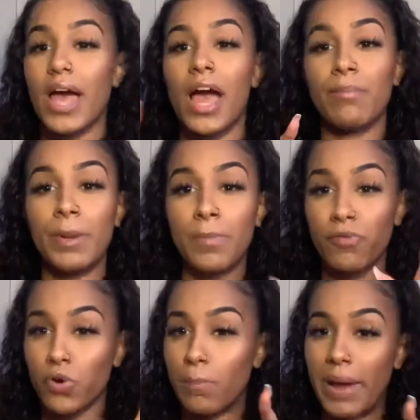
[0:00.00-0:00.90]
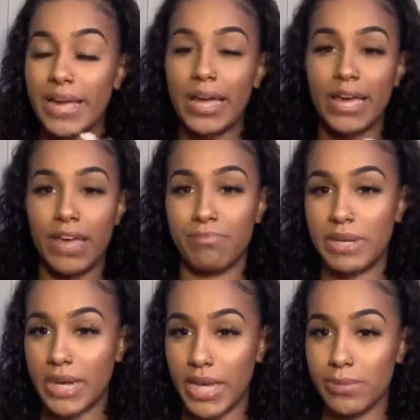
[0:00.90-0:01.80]
And people wrote back and gave
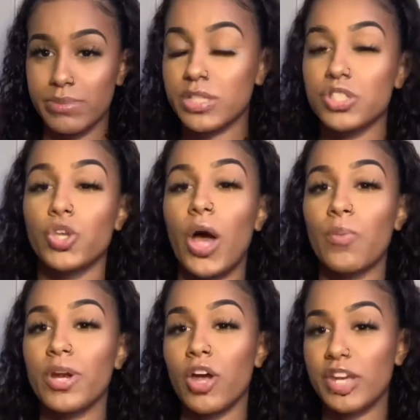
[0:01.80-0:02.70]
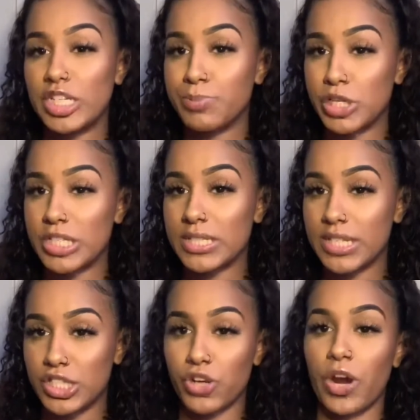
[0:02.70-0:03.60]
me names. So I went on each person's
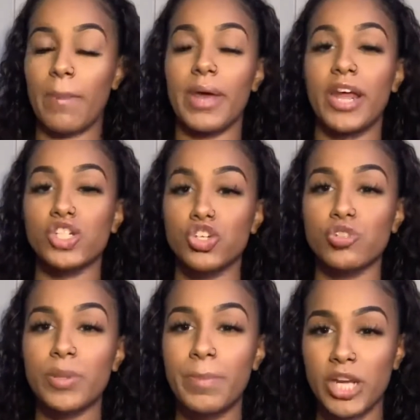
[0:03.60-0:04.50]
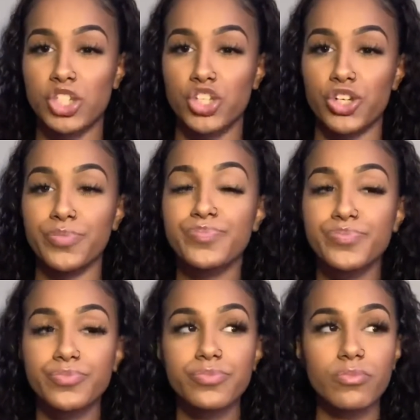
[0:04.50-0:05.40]
Instagram and I chose a picture,
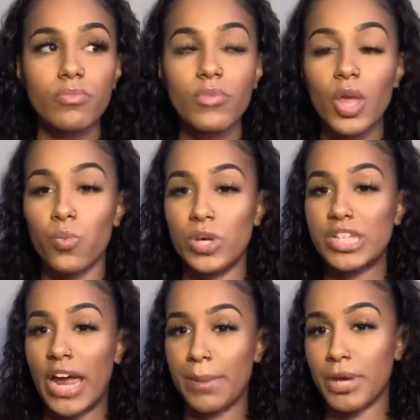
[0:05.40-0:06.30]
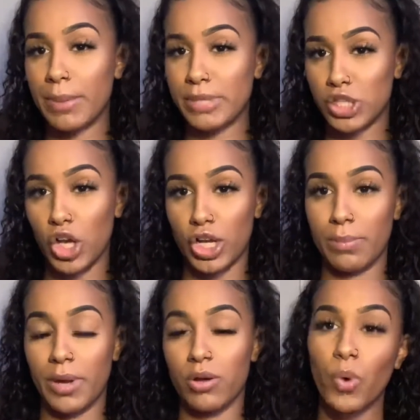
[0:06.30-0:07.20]
which I am going to be
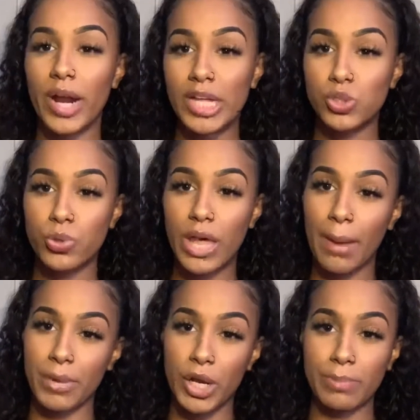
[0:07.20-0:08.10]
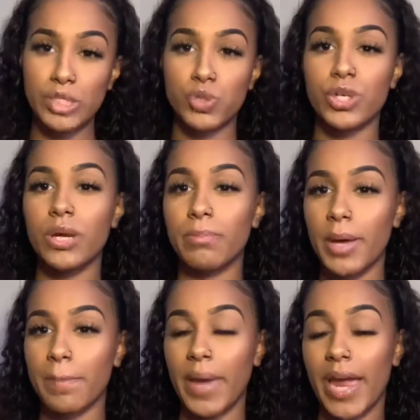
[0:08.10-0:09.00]
talking about. While I do that, I'm going to be doing a
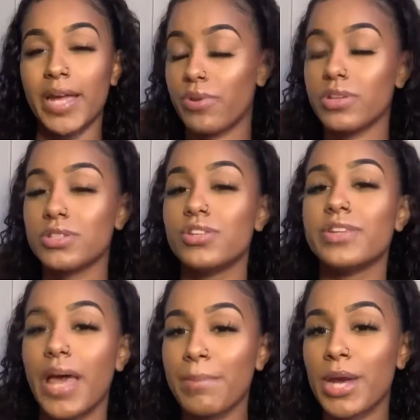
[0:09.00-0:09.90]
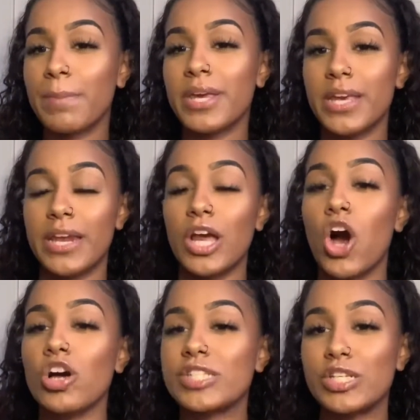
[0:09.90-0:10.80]
mukbang. Today I'm going to be eating
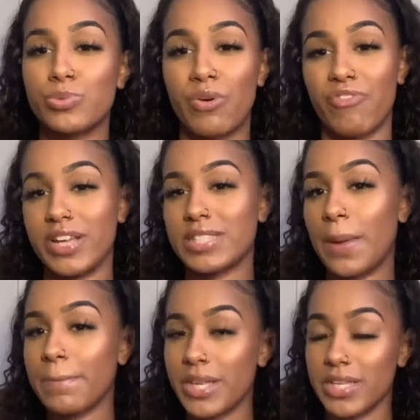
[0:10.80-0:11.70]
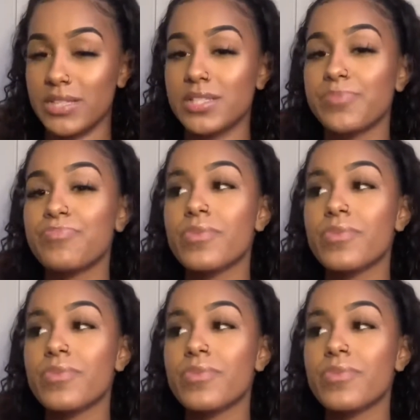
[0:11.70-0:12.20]
oxtails with rice and peas.